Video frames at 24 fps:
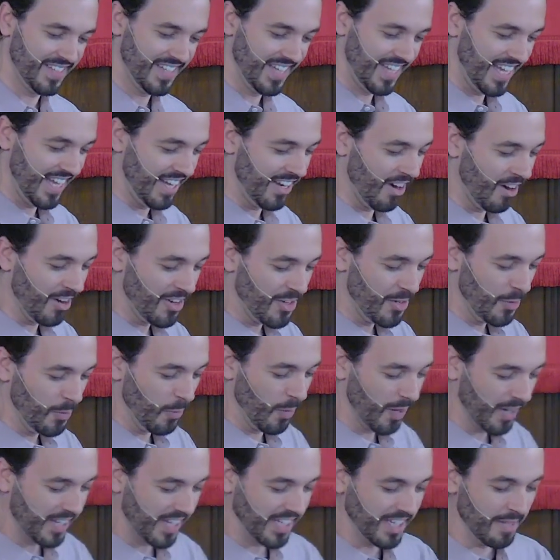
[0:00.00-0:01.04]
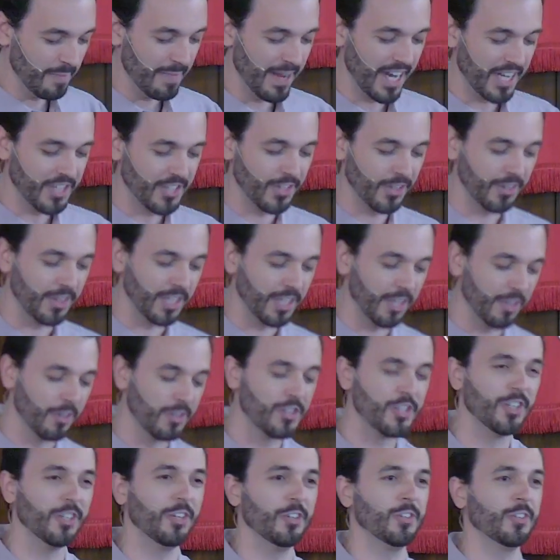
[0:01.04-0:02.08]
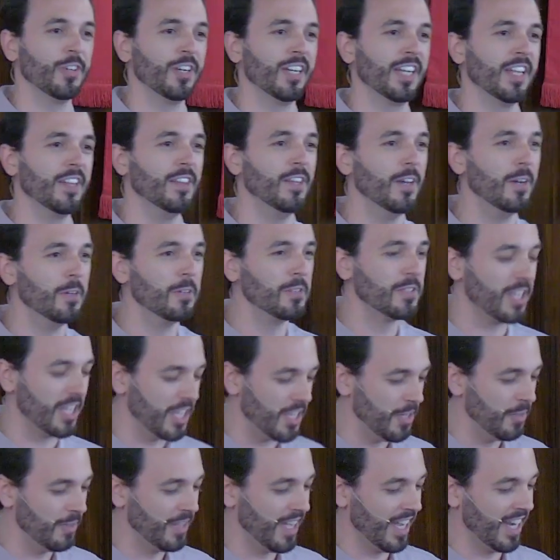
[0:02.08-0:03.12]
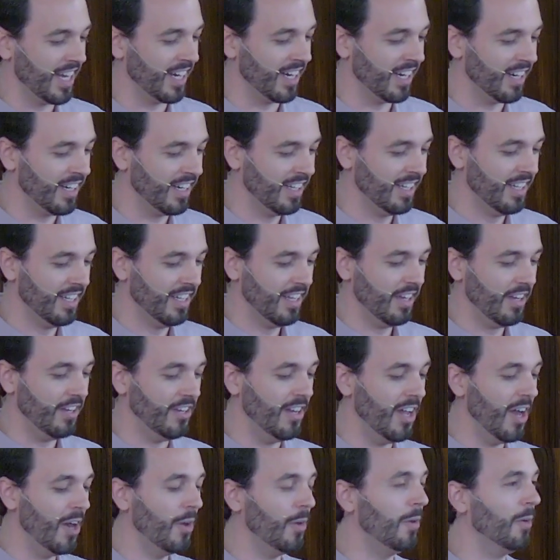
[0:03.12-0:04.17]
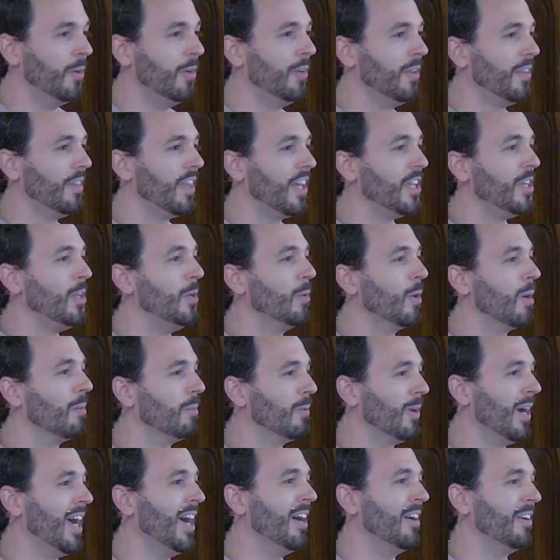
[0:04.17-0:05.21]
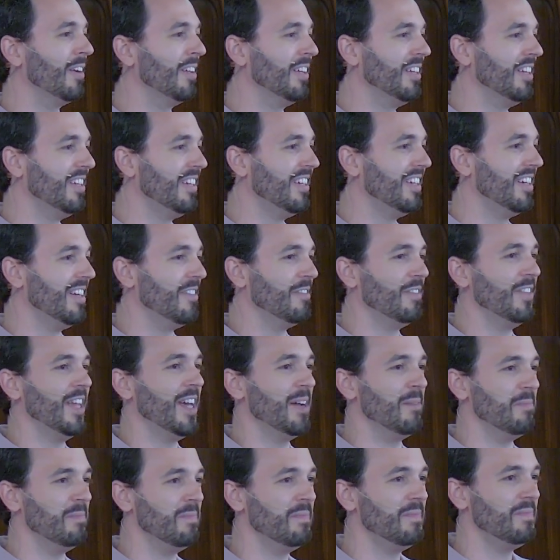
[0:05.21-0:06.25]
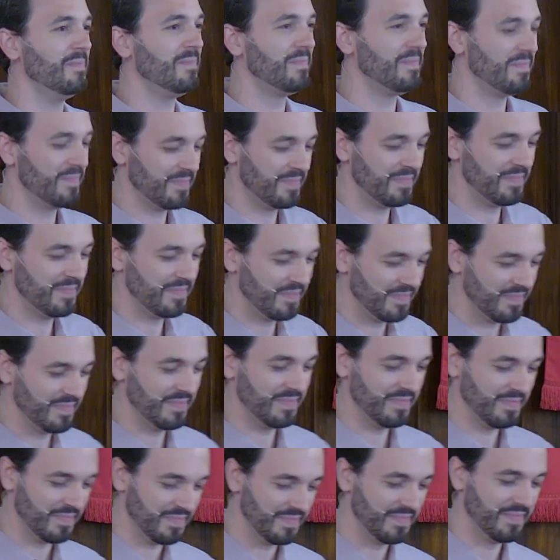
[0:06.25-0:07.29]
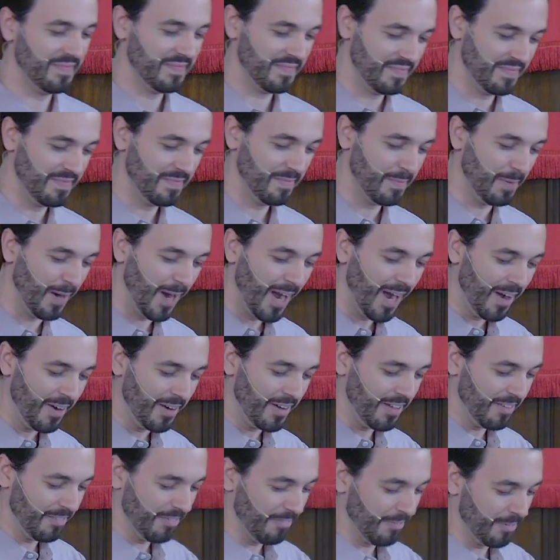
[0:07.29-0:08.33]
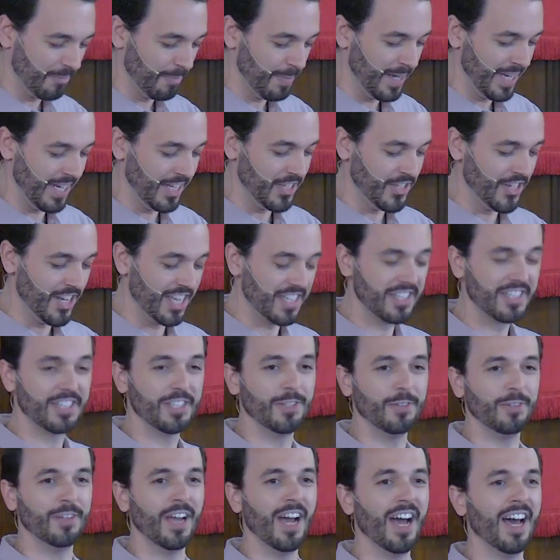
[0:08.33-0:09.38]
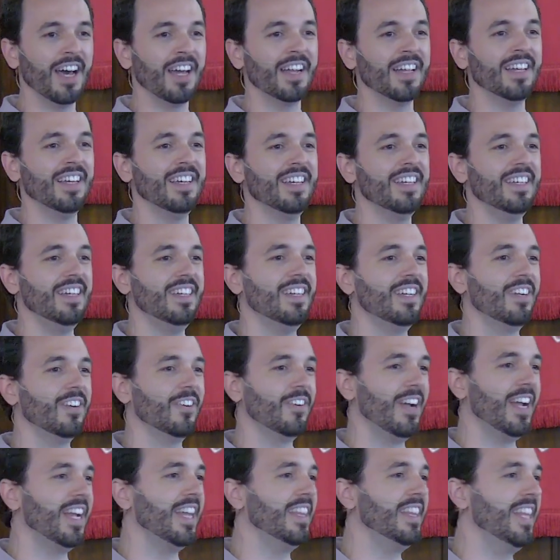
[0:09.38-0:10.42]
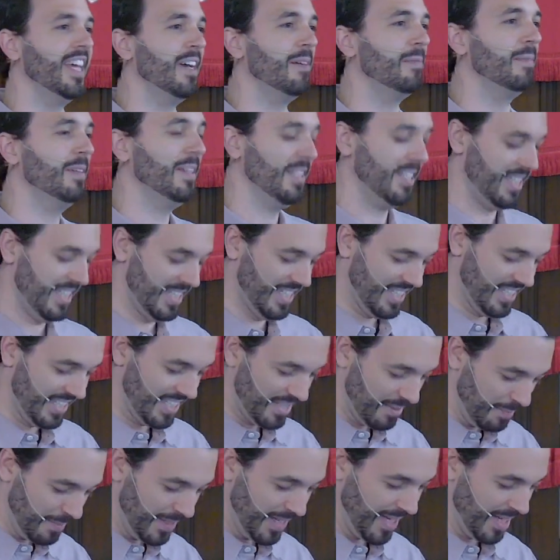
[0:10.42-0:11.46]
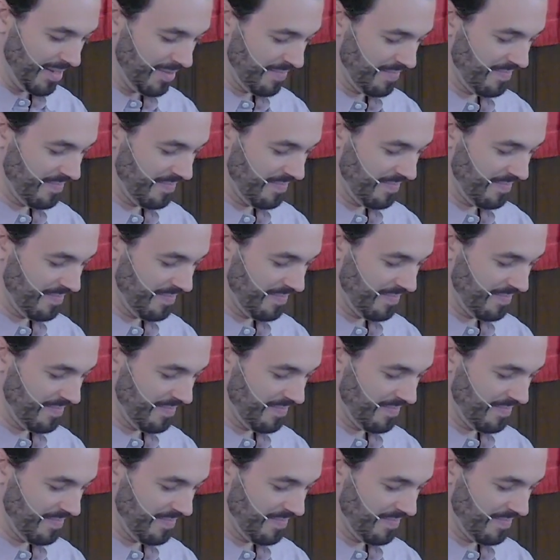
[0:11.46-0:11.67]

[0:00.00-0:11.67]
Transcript: And are you working to make sure that your children and those that you care know that you are proud of them? Proud for being just who God created them to be.